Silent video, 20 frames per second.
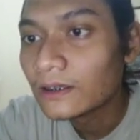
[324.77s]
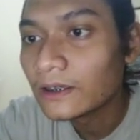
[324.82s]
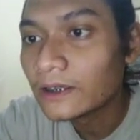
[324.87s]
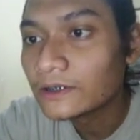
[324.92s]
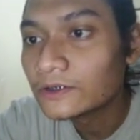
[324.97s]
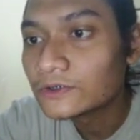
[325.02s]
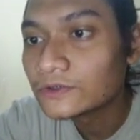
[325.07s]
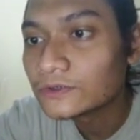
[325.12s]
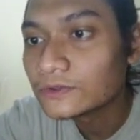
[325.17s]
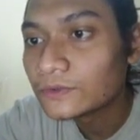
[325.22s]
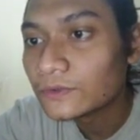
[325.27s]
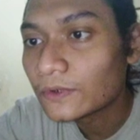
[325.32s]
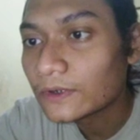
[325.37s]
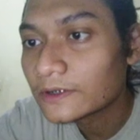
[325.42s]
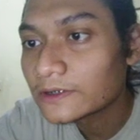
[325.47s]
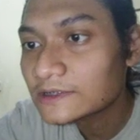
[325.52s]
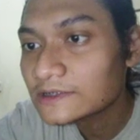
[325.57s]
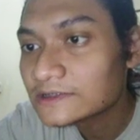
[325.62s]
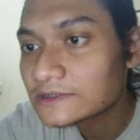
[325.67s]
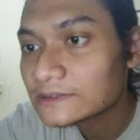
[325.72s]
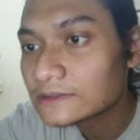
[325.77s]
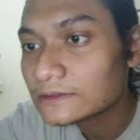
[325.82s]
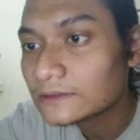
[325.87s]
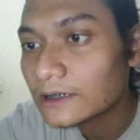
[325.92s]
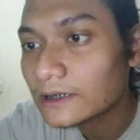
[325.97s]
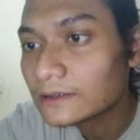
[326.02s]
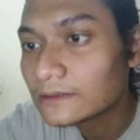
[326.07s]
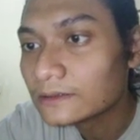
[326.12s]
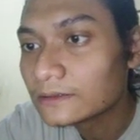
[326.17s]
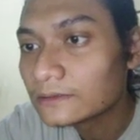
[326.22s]
Intuitionists
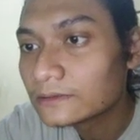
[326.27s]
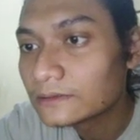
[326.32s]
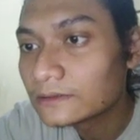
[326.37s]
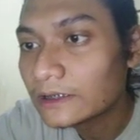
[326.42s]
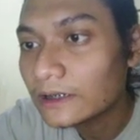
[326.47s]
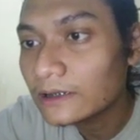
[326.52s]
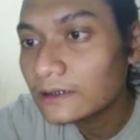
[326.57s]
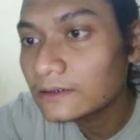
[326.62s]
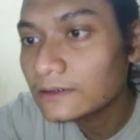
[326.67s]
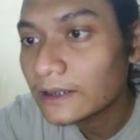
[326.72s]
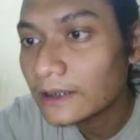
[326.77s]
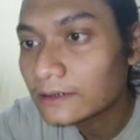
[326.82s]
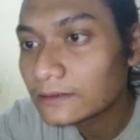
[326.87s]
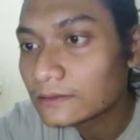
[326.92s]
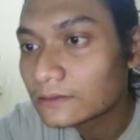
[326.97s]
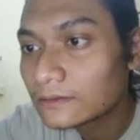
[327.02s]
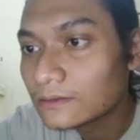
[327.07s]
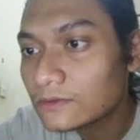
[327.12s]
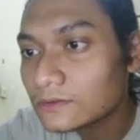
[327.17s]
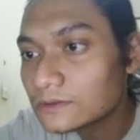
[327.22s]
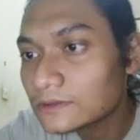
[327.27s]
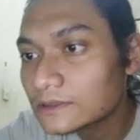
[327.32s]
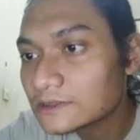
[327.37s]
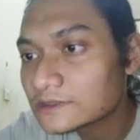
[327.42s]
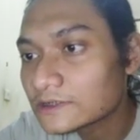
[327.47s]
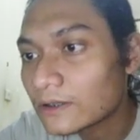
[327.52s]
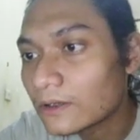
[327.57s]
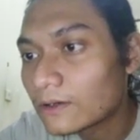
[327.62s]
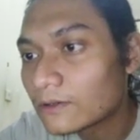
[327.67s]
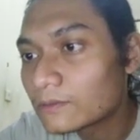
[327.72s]
that think that
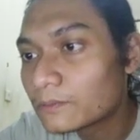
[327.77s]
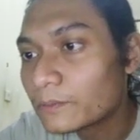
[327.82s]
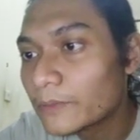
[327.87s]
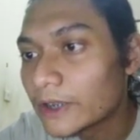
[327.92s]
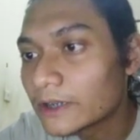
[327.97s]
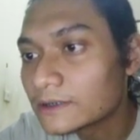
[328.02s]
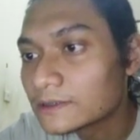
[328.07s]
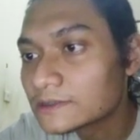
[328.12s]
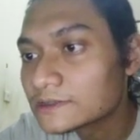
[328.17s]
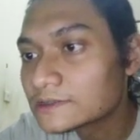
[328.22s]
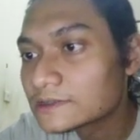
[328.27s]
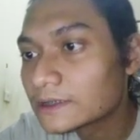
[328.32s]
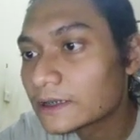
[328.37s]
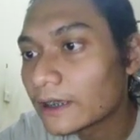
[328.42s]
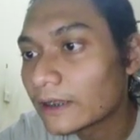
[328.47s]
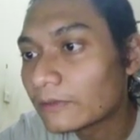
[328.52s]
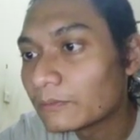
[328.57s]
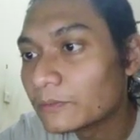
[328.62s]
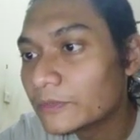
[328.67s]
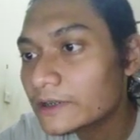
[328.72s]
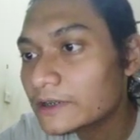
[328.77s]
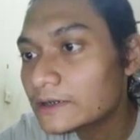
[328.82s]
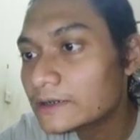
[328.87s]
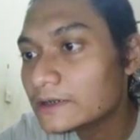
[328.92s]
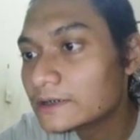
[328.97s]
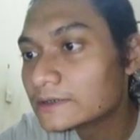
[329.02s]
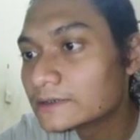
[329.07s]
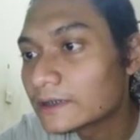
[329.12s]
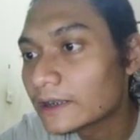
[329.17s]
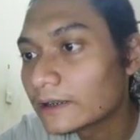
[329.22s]
goodness or badness can be
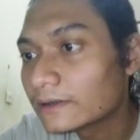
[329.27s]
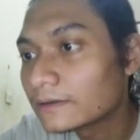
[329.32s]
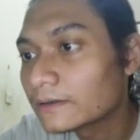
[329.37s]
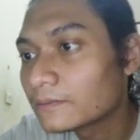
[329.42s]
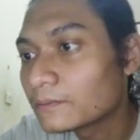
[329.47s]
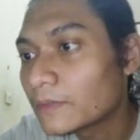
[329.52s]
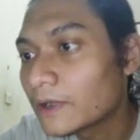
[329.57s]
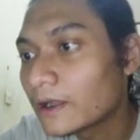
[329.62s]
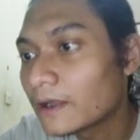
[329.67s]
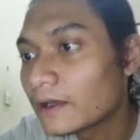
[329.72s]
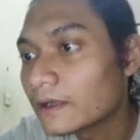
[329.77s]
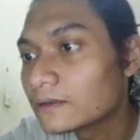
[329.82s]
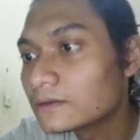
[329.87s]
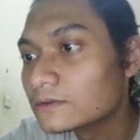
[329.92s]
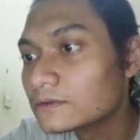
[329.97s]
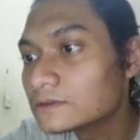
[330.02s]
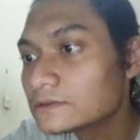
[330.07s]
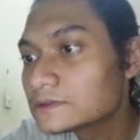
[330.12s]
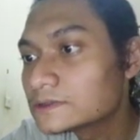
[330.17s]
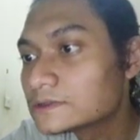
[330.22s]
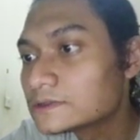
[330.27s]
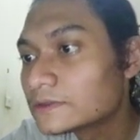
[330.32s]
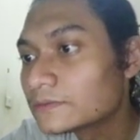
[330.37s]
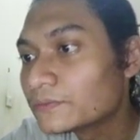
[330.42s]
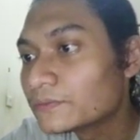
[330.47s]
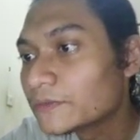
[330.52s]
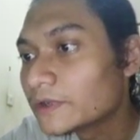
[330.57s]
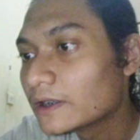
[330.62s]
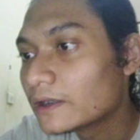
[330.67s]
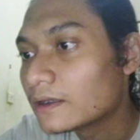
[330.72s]
dictated by adults.
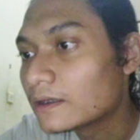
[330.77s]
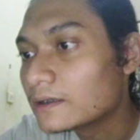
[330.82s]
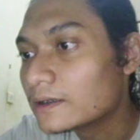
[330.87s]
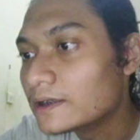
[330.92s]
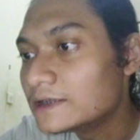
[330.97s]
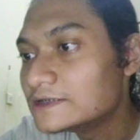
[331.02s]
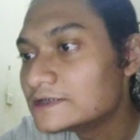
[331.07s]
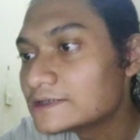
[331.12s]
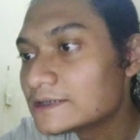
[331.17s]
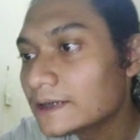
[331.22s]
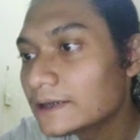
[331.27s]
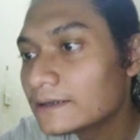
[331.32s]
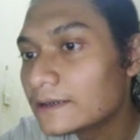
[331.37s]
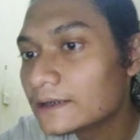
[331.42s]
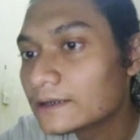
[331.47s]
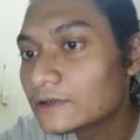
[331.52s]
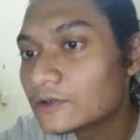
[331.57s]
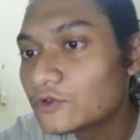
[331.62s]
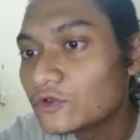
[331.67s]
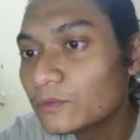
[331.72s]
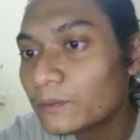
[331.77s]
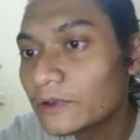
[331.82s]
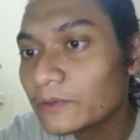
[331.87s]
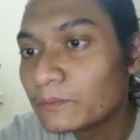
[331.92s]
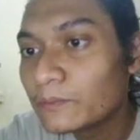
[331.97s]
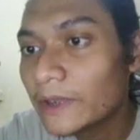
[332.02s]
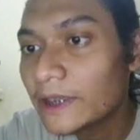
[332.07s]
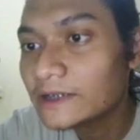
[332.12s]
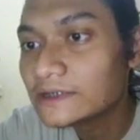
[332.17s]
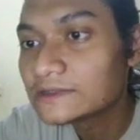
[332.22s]
They say that
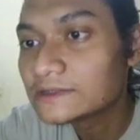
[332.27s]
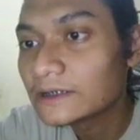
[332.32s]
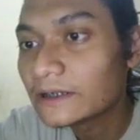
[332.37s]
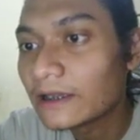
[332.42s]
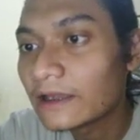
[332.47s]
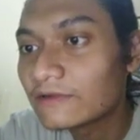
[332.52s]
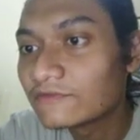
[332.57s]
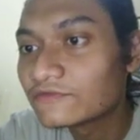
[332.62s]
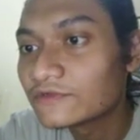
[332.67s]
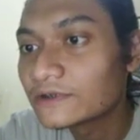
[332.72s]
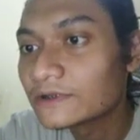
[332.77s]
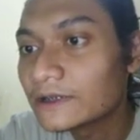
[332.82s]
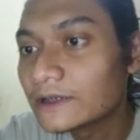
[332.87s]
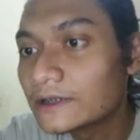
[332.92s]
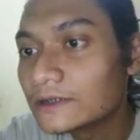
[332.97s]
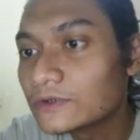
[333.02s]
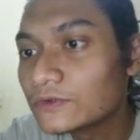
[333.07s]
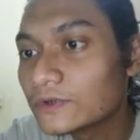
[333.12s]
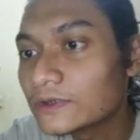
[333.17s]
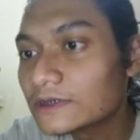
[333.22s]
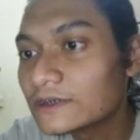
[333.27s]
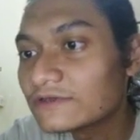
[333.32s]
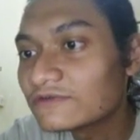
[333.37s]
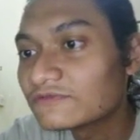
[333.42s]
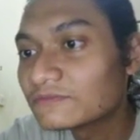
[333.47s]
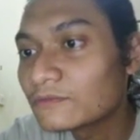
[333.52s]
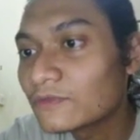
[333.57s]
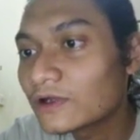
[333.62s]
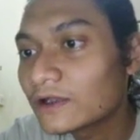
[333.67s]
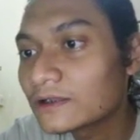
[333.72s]
human beings have an intuitive
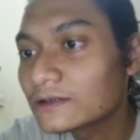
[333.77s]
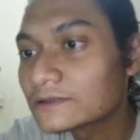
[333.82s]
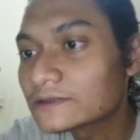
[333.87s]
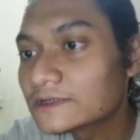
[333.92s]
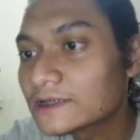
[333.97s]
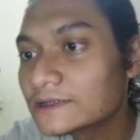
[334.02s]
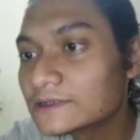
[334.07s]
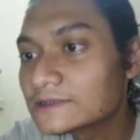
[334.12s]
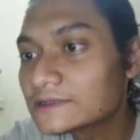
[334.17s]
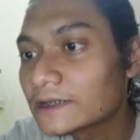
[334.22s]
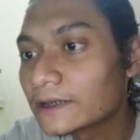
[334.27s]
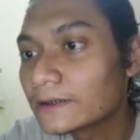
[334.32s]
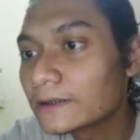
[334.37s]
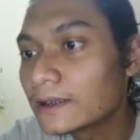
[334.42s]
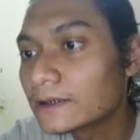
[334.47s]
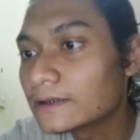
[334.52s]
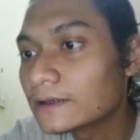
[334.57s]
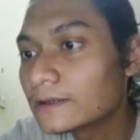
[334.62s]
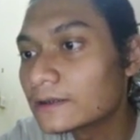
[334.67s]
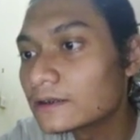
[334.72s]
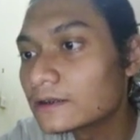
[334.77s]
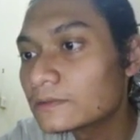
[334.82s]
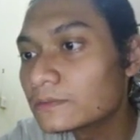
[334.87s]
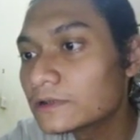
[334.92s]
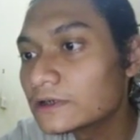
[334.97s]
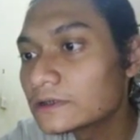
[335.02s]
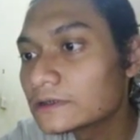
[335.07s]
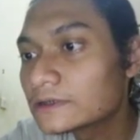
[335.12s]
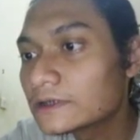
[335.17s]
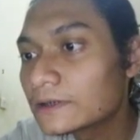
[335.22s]
moral sense that
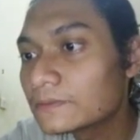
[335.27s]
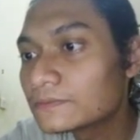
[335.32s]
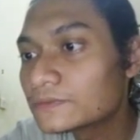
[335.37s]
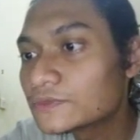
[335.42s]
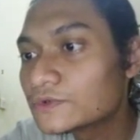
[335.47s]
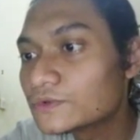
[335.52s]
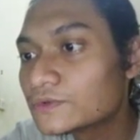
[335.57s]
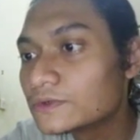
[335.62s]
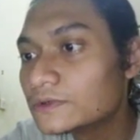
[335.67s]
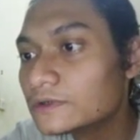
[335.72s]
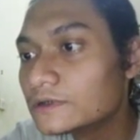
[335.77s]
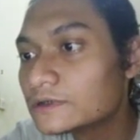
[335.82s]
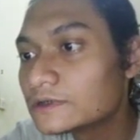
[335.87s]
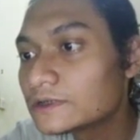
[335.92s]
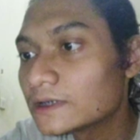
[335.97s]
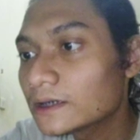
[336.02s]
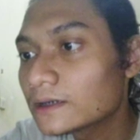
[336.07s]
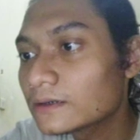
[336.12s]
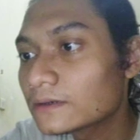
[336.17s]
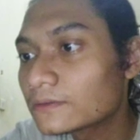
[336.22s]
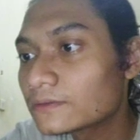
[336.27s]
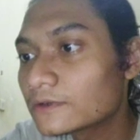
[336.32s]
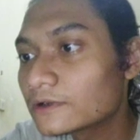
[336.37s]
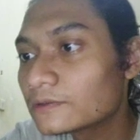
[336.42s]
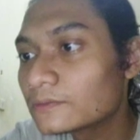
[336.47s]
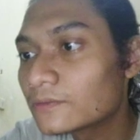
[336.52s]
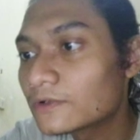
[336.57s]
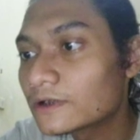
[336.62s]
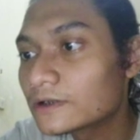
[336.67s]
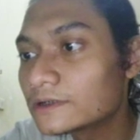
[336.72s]
enables them to detect real
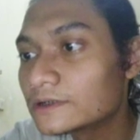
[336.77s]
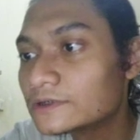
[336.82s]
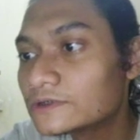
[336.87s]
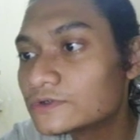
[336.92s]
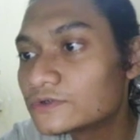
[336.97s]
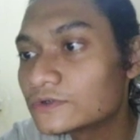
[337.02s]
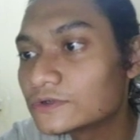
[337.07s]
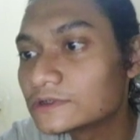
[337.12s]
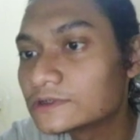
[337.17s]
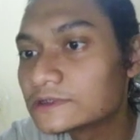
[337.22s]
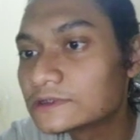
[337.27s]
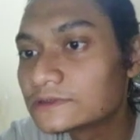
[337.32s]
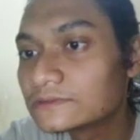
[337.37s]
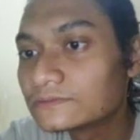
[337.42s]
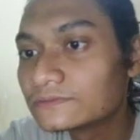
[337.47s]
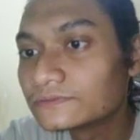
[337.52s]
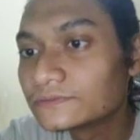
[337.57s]
moral truths.